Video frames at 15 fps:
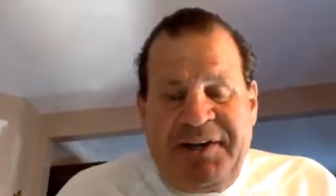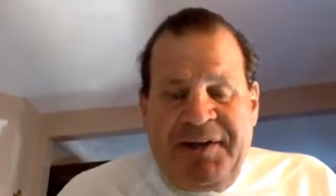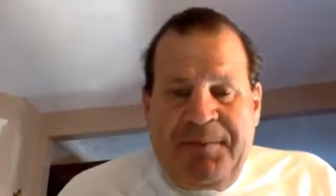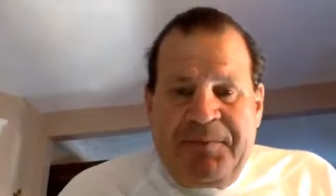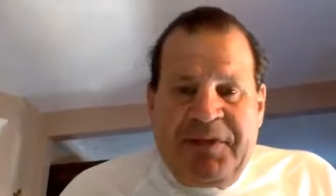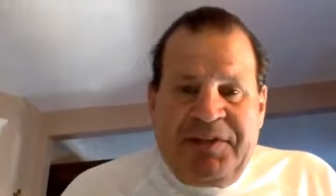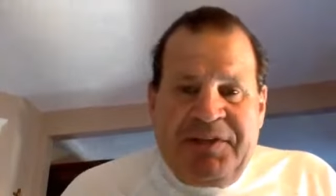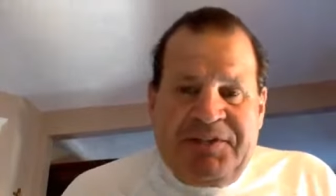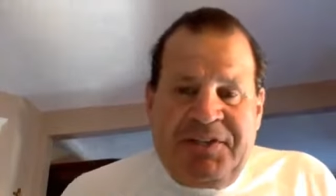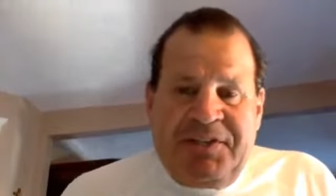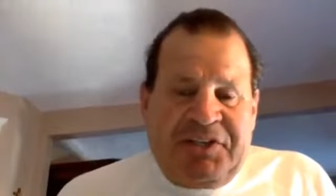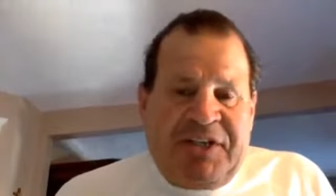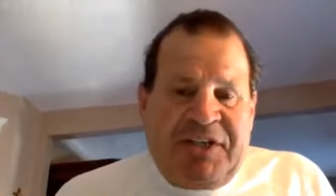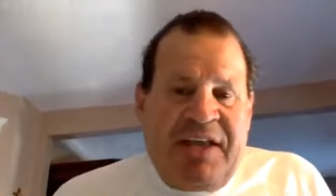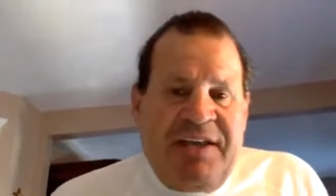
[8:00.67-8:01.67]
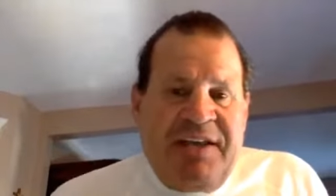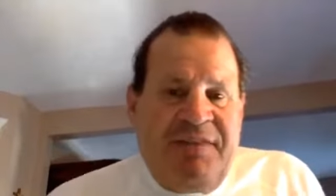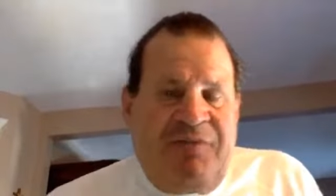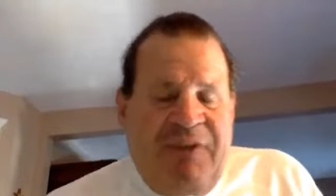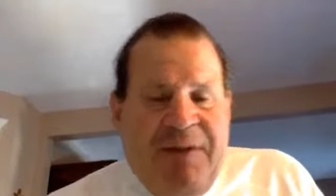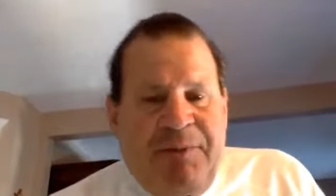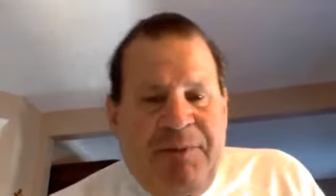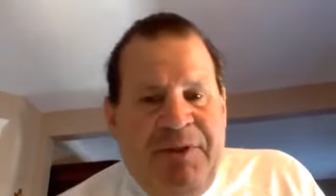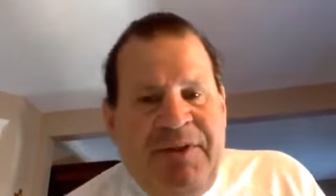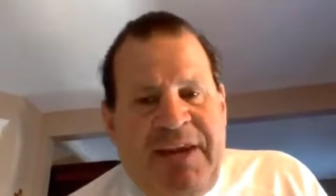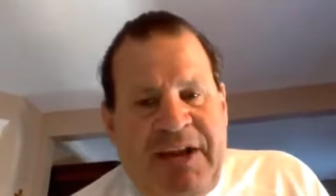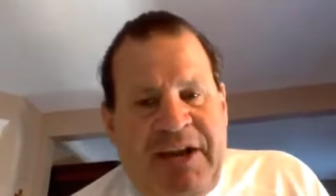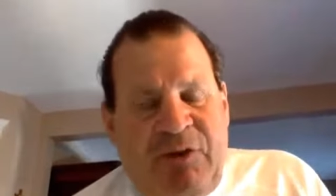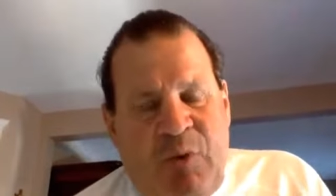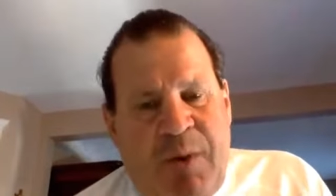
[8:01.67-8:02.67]
it's an extended family that
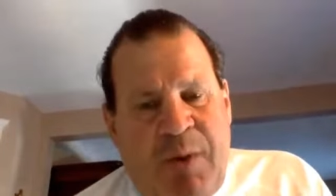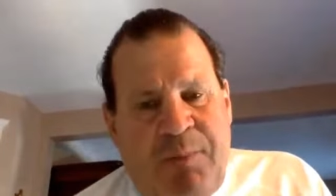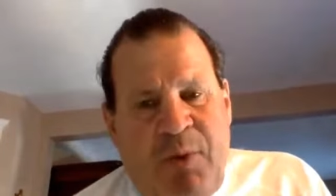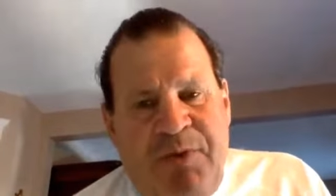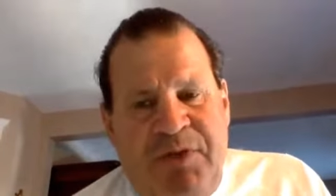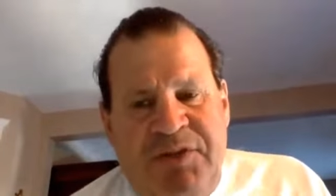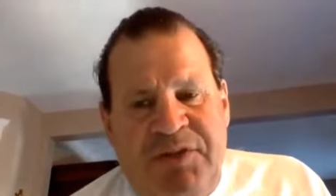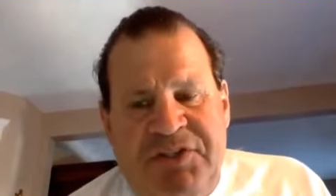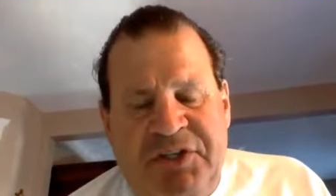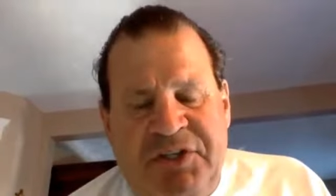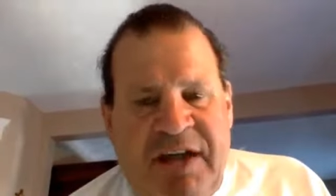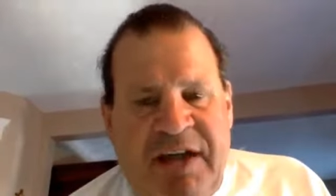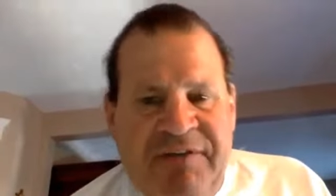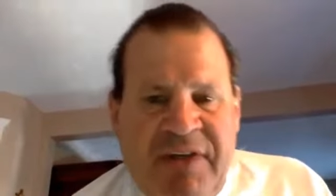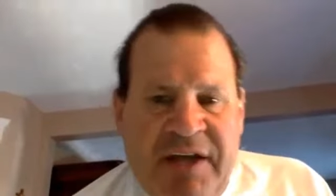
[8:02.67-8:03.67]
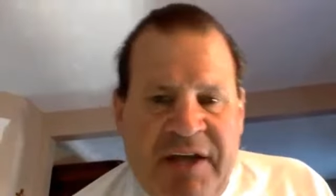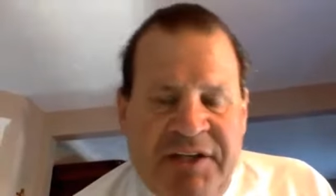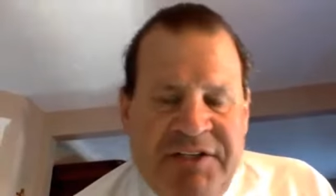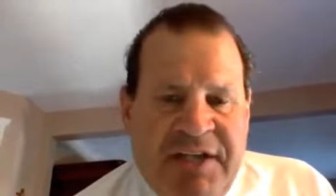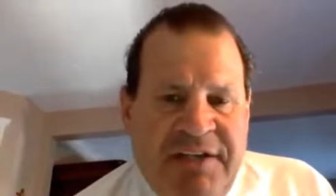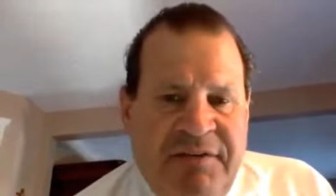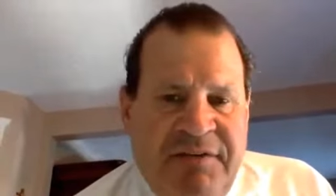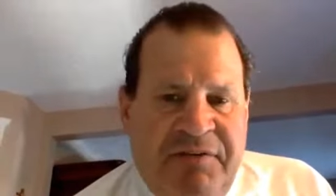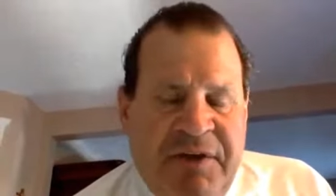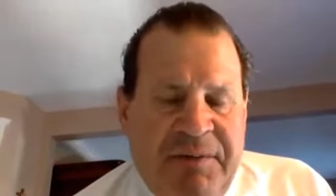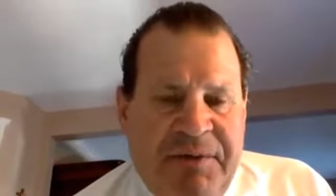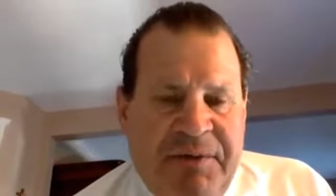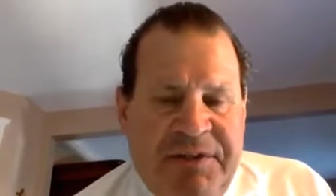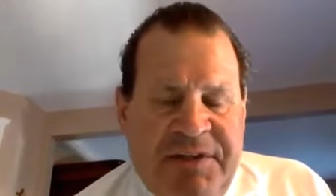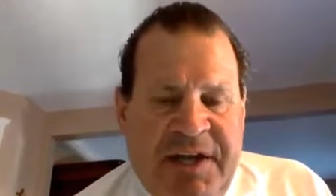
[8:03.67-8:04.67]
I grew up with, and still have that extended
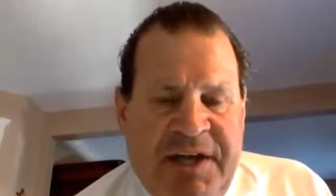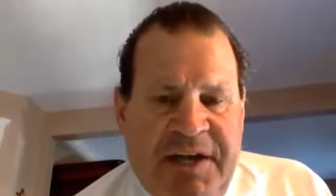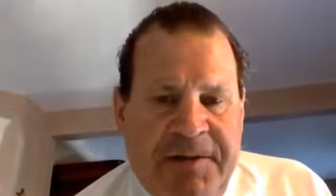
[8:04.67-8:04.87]
family today.